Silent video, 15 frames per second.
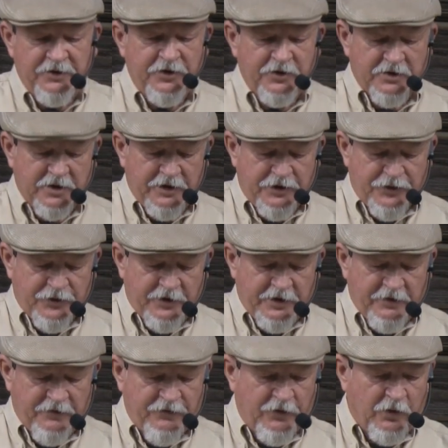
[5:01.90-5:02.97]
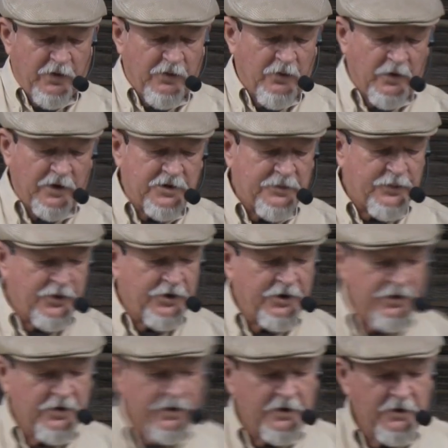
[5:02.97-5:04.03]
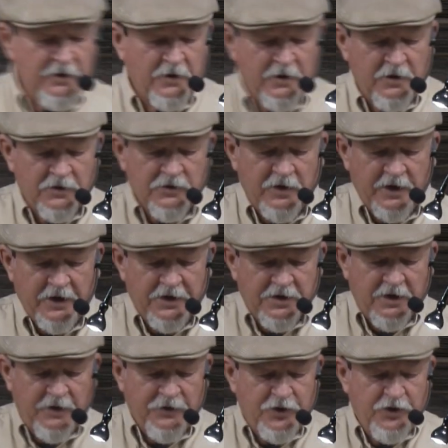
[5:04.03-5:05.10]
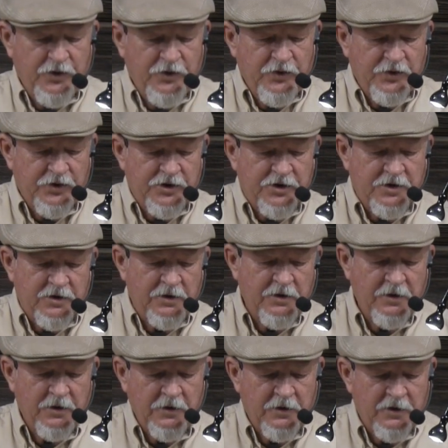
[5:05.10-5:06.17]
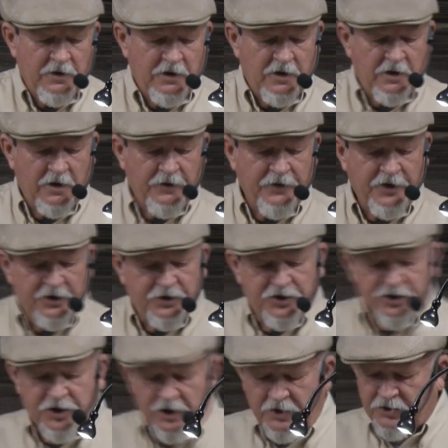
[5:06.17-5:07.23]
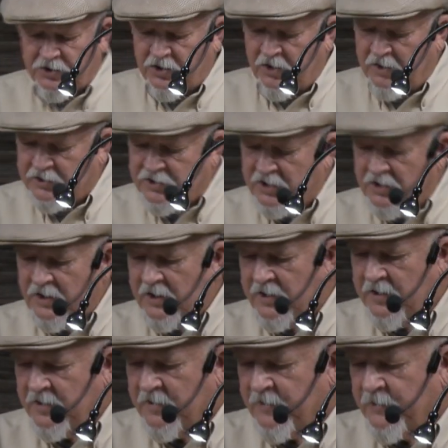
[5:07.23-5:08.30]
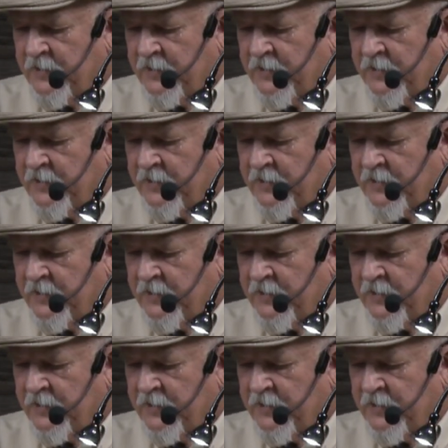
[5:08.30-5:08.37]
usually 3 or 4 works pretty good. So I guess I'll use these chuck jaws to kind of,